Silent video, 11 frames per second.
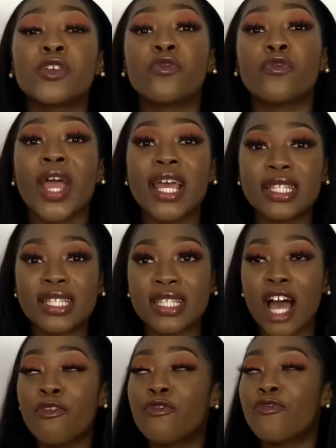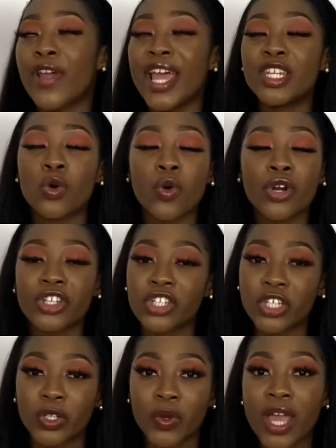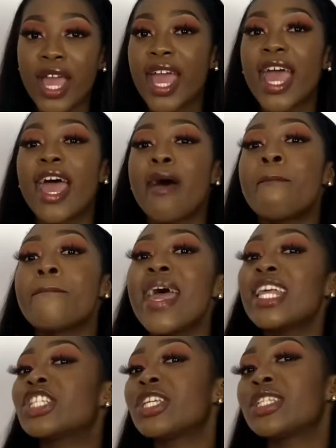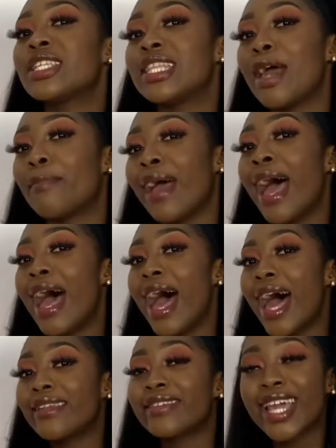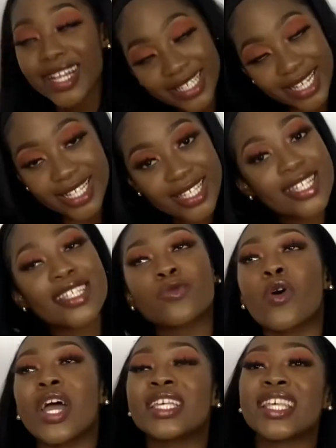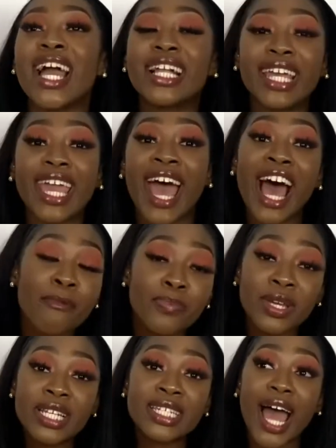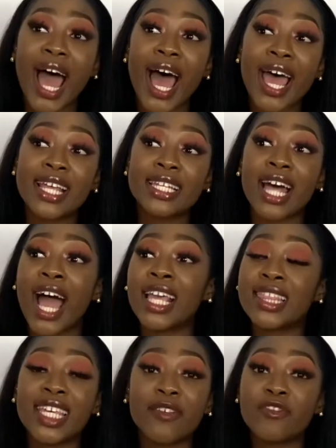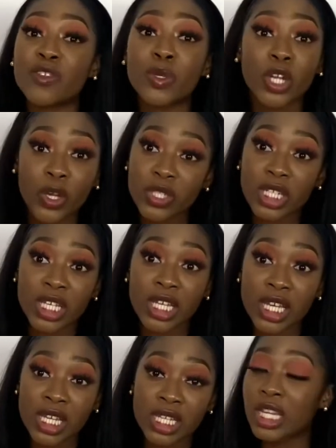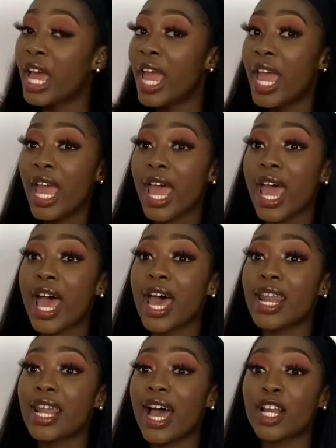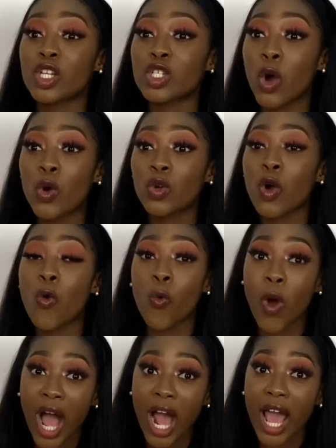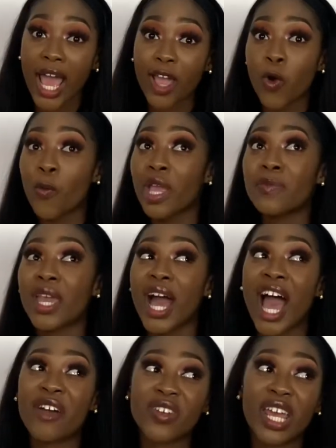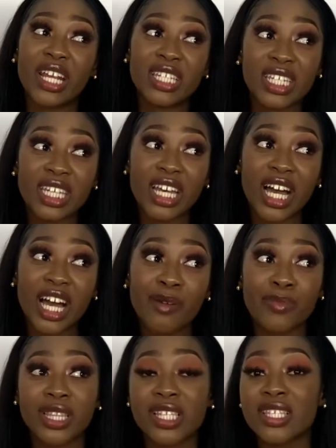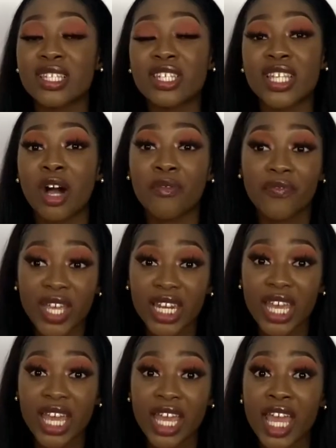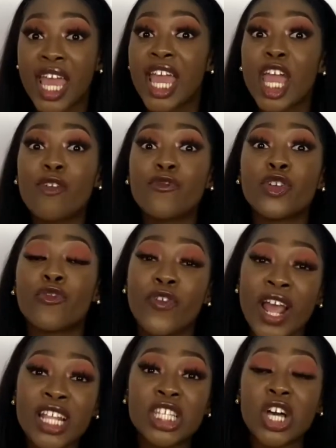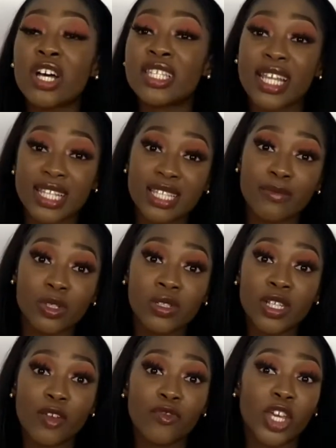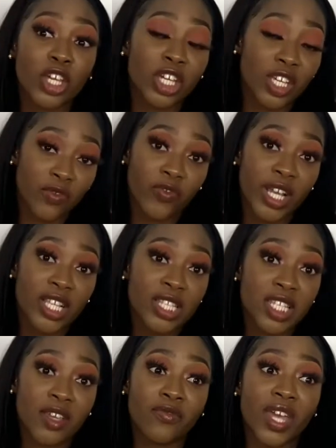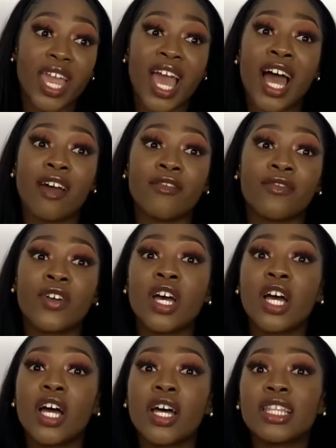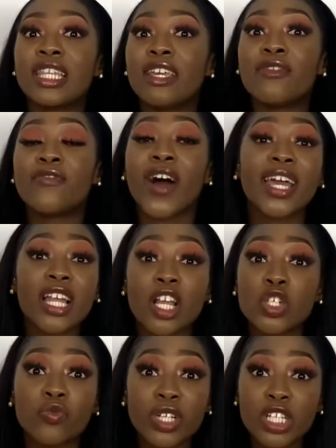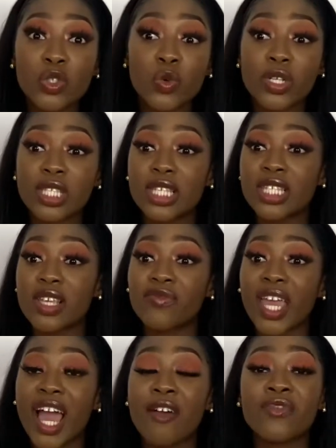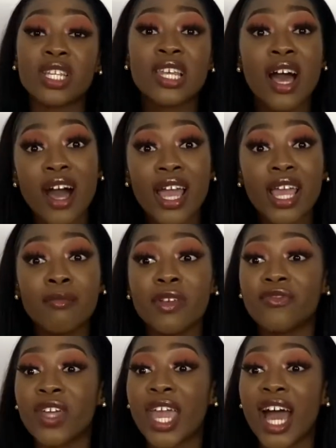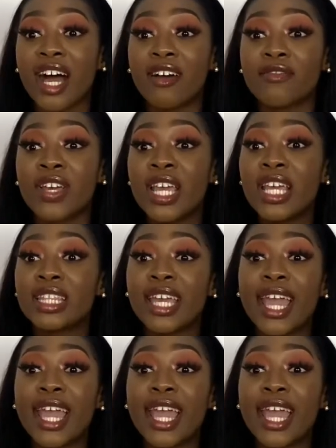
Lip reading: friends. A friend or two. Mention to them, ladies, this is what exactly happened, and I think I've just been ghosted, and I don't know why, or maybe I have an idea, but this is just how I'm feeling. If your friends are sensible, if they're good friends, if they have the financial resources, if they have the time, if they have the